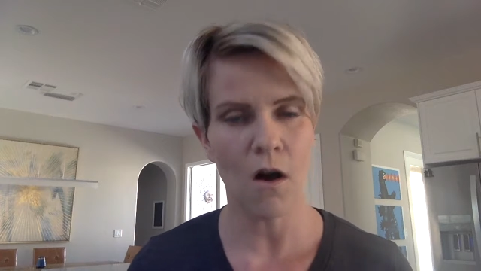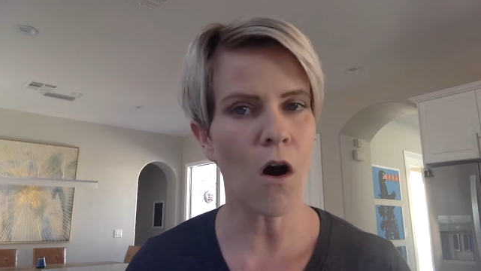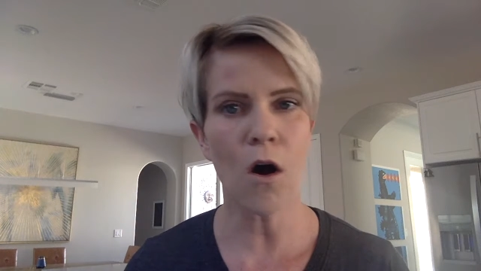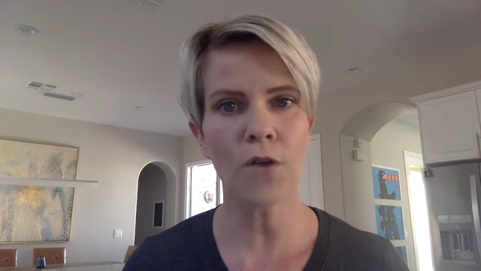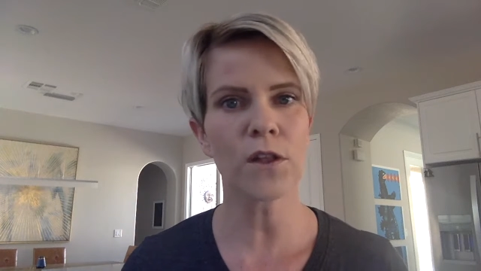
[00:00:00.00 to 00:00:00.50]

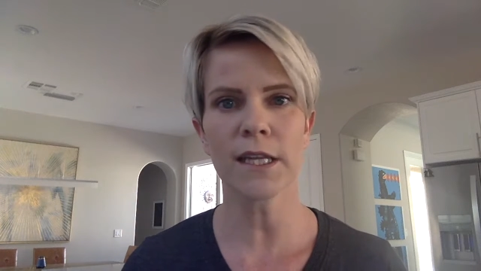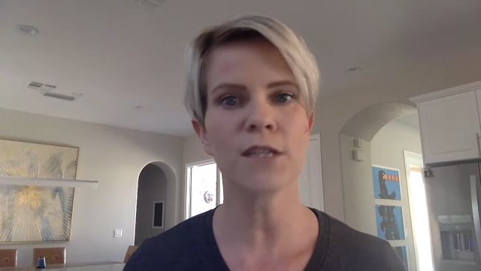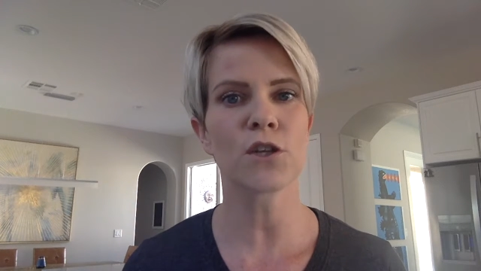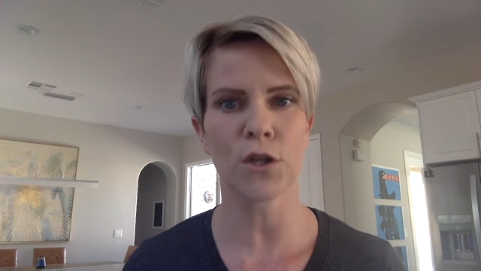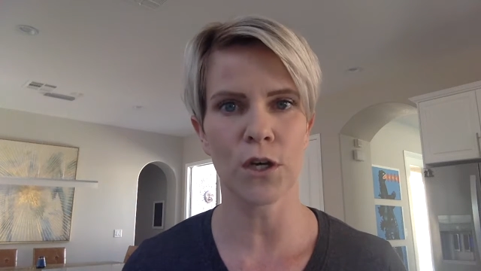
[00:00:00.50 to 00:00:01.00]
All the
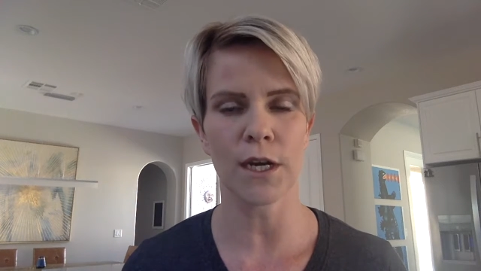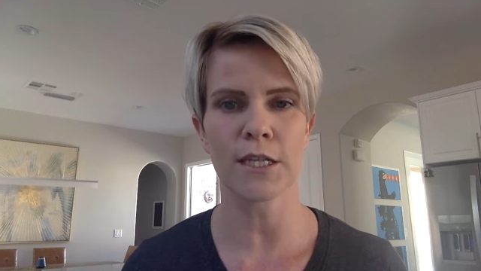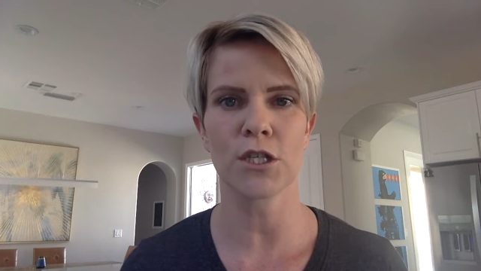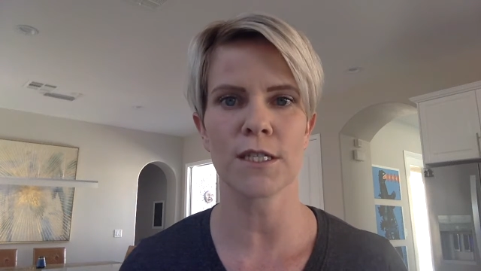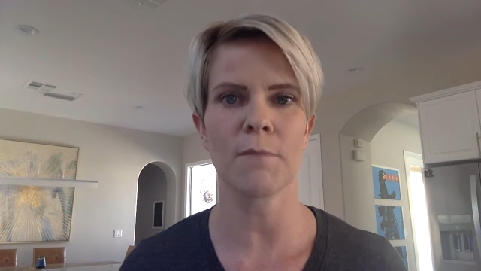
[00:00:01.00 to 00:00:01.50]
leads are good.
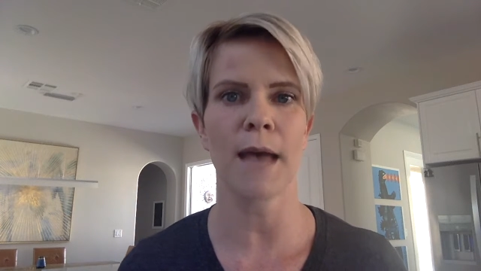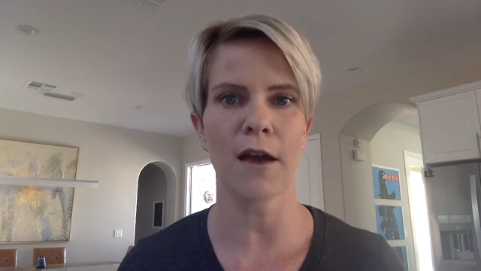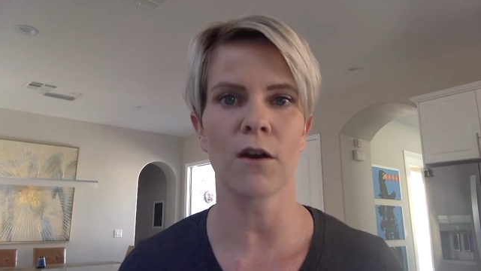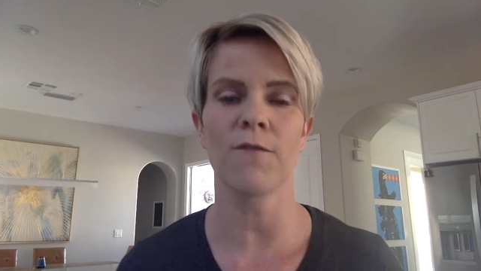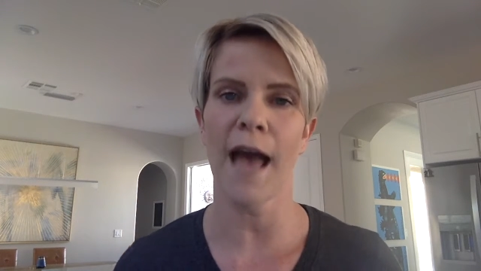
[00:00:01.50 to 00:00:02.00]
It's just a
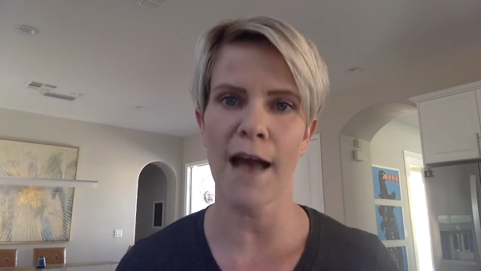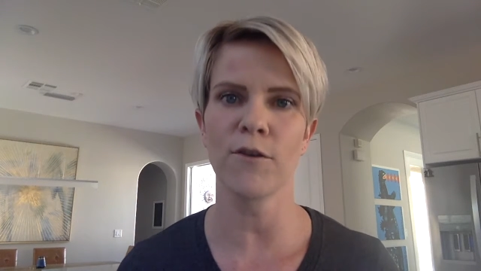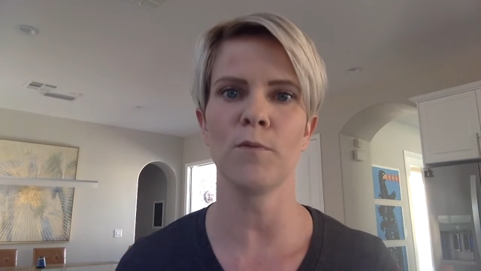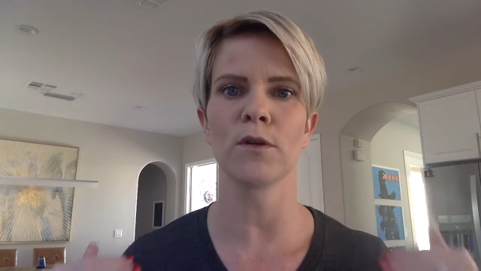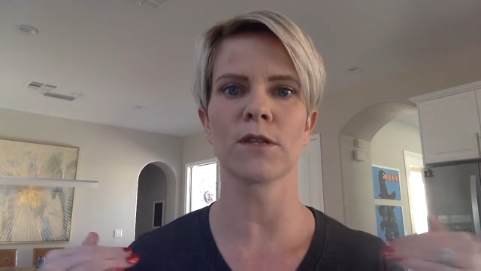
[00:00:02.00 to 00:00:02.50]
matter of,
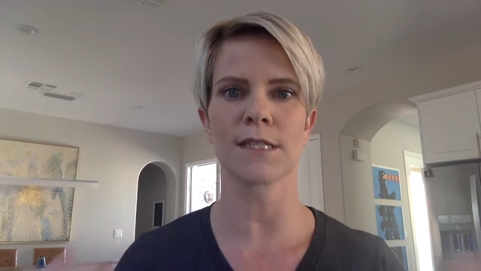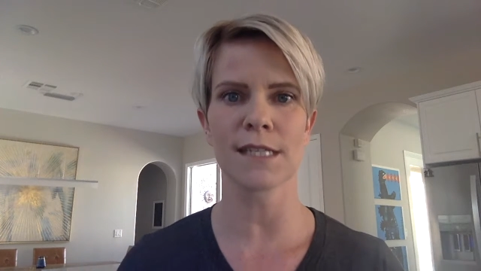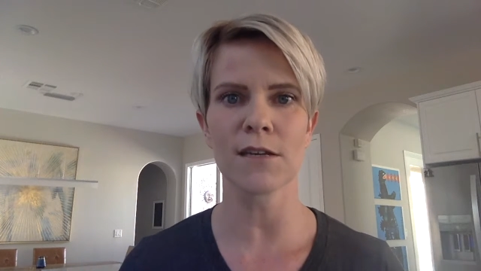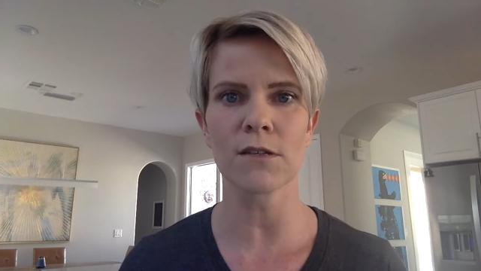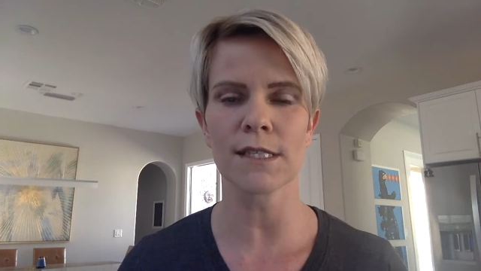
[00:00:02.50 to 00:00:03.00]
have you built the
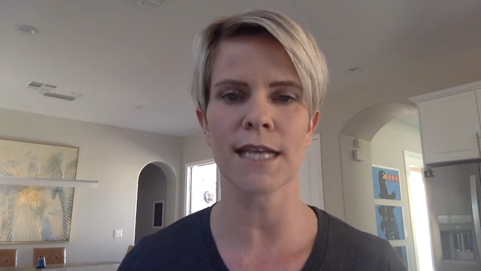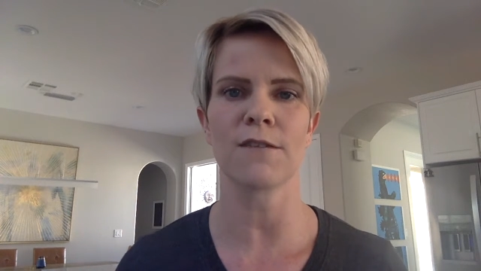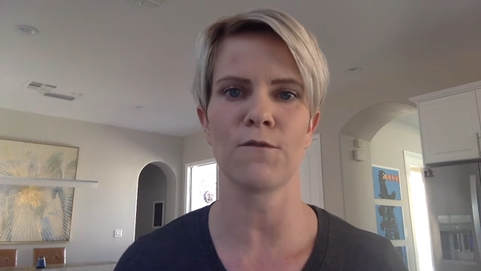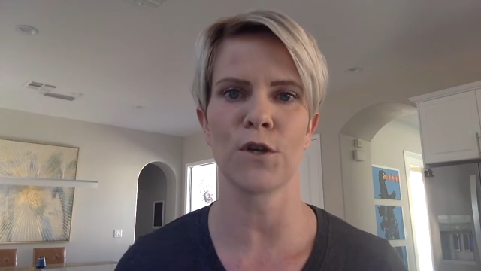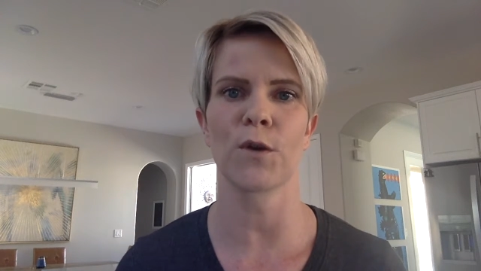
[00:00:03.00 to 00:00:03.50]
skill set
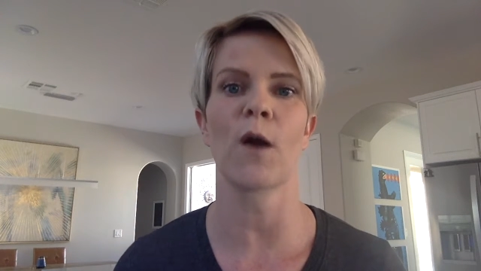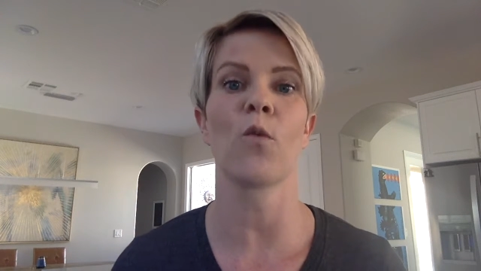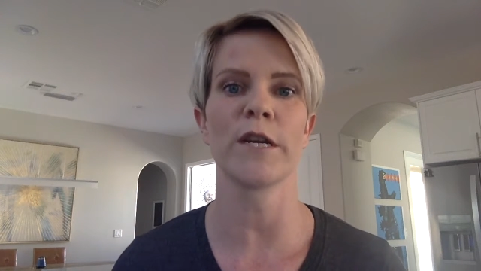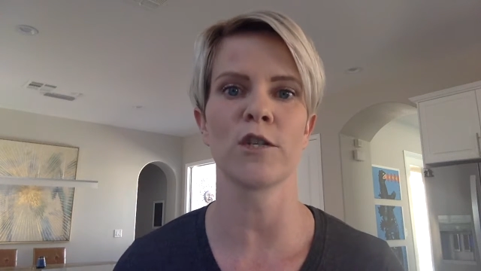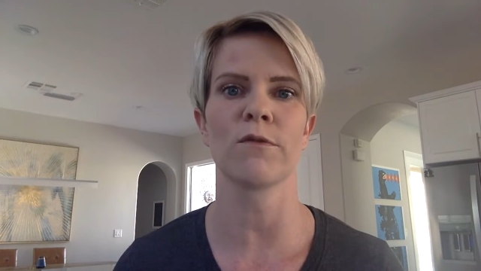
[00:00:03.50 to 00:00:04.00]
to figure out
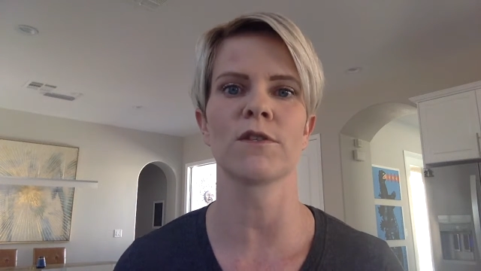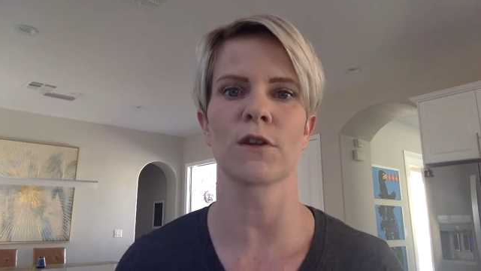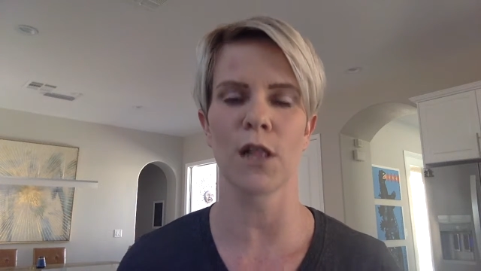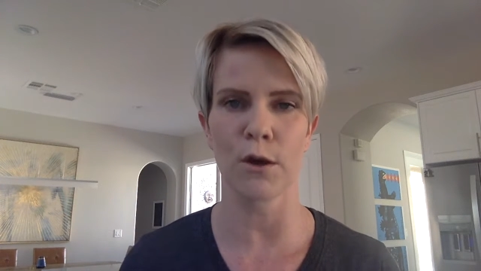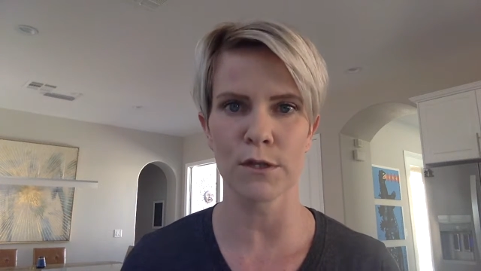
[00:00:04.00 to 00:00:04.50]
which ones are
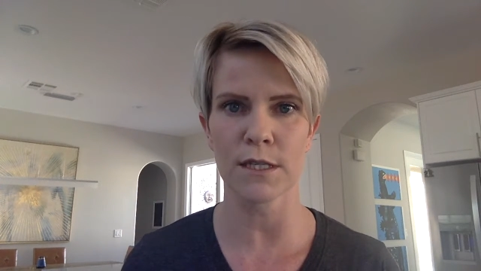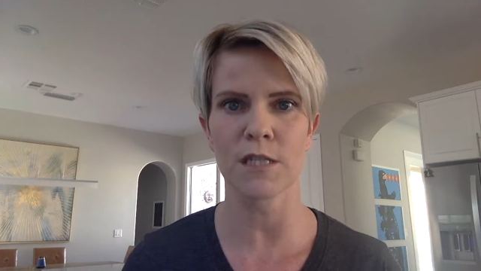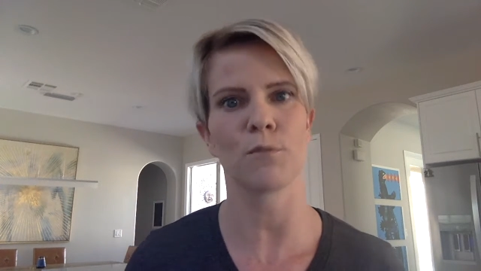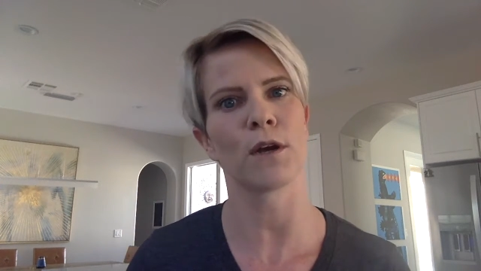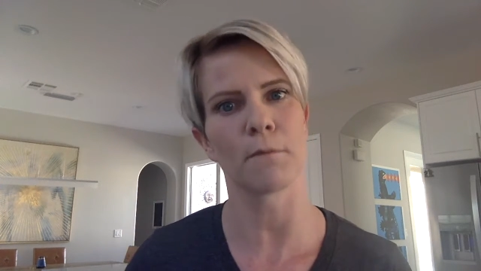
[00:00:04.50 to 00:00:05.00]
closest
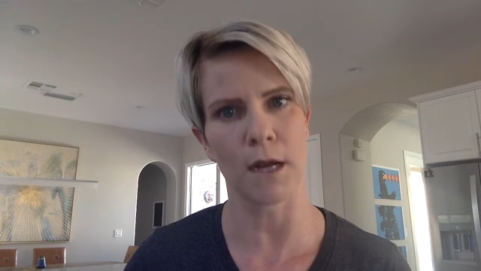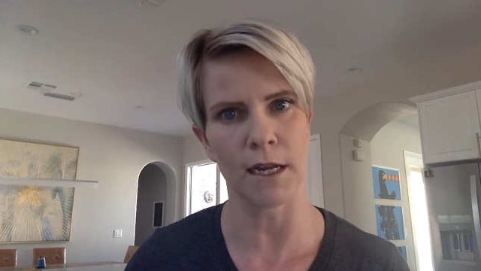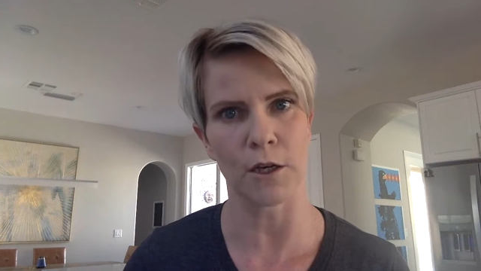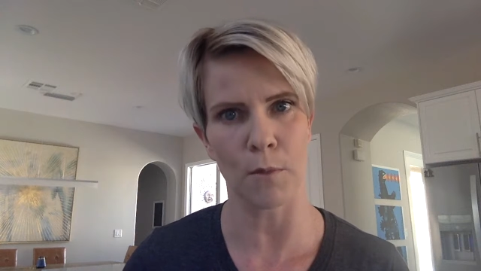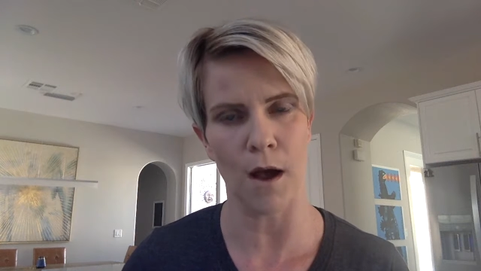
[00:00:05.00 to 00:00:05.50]
to putting money
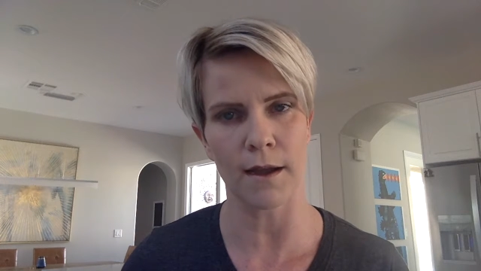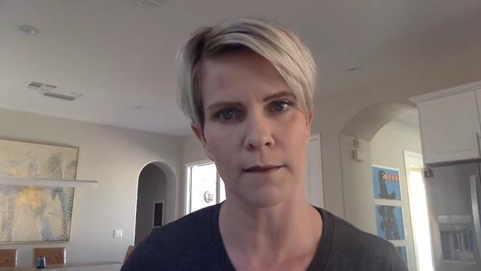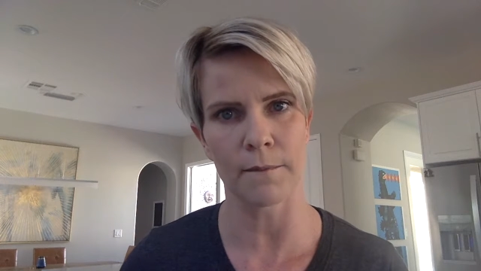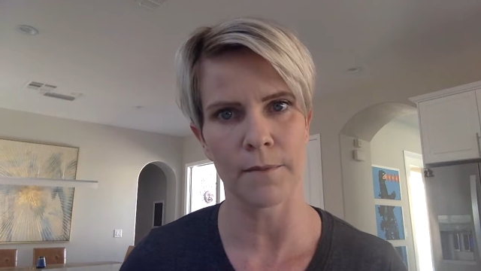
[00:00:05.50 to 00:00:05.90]
in your pocket?